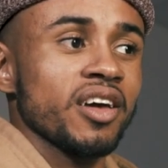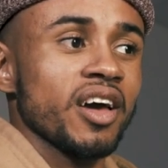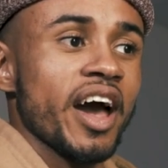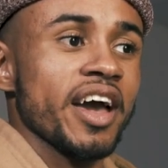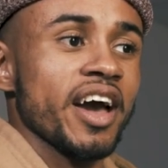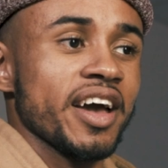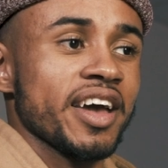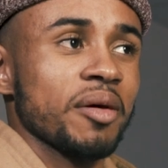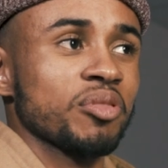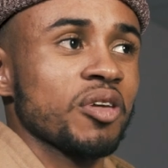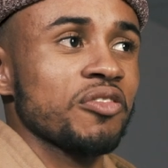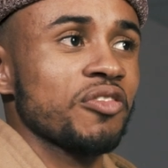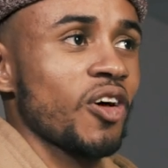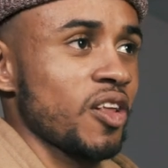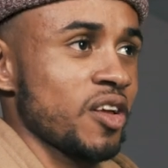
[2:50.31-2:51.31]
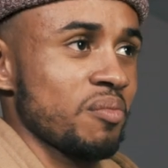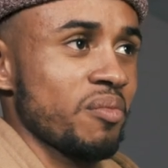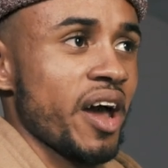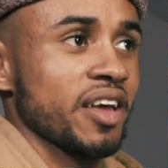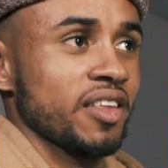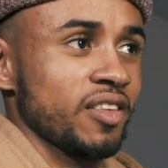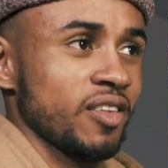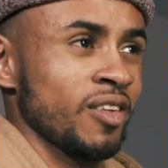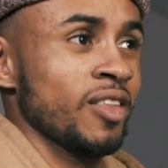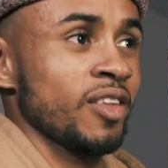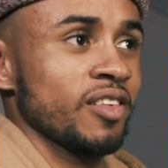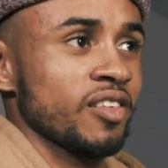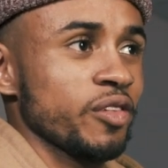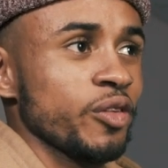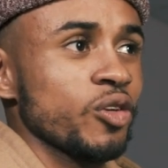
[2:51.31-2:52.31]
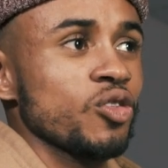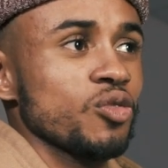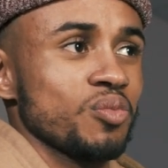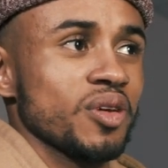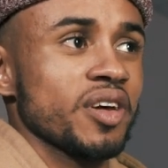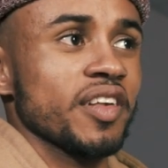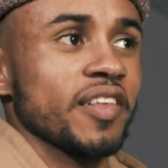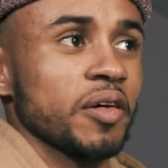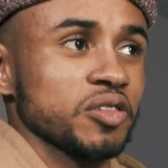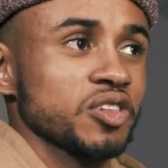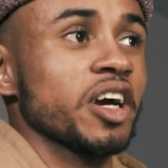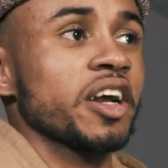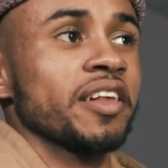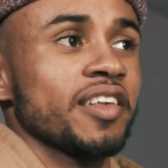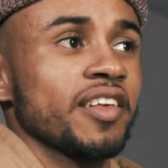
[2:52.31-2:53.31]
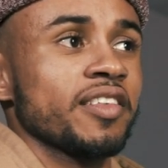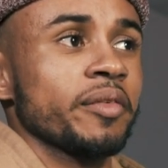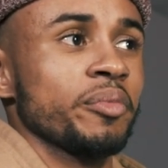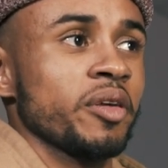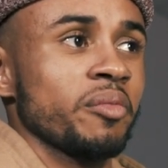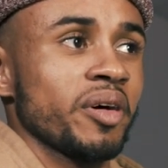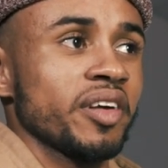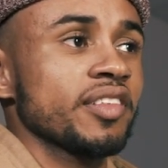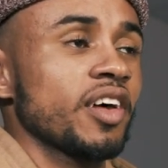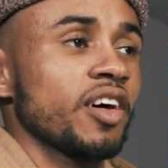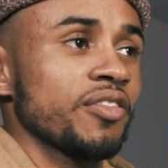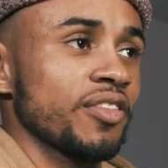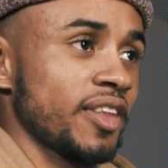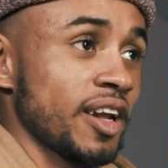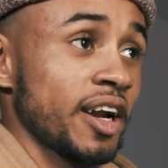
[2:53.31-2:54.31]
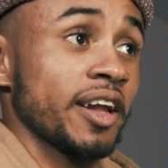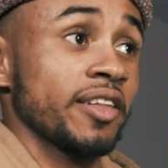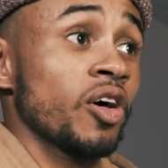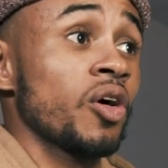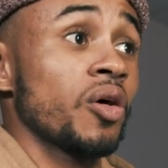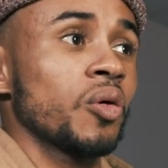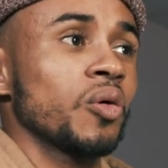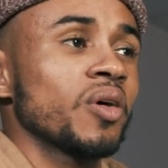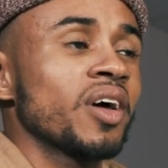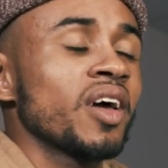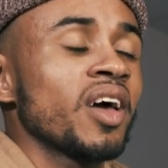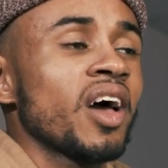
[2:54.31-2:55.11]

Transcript: I kept on falling back into this loop because I would try to discipline myself and then I don't.